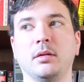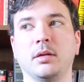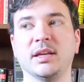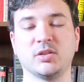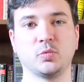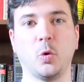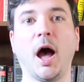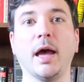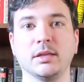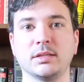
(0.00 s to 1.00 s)
gets
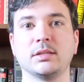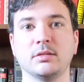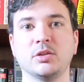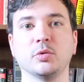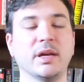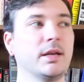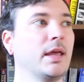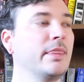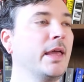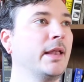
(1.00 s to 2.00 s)
wise to it.
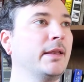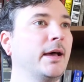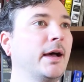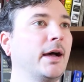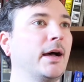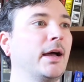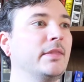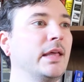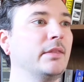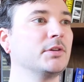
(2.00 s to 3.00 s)
And then
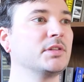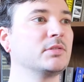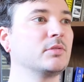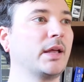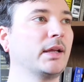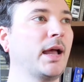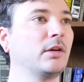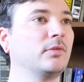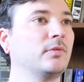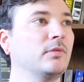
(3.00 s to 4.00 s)
there's this like kind
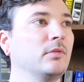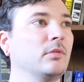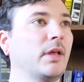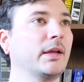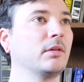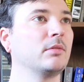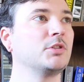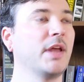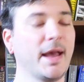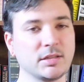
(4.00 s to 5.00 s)
of like
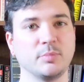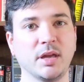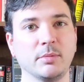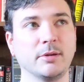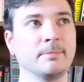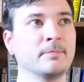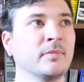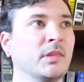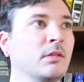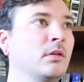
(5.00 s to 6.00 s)
she has the baby.
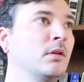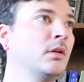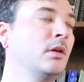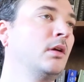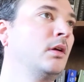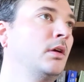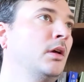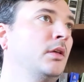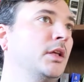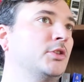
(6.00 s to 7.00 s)

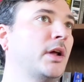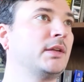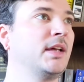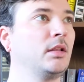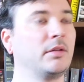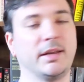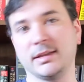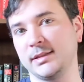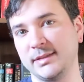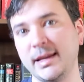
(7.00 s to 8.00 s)
They try to tell her that
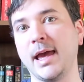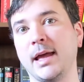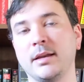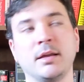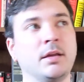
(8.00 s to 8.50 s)
it's dead,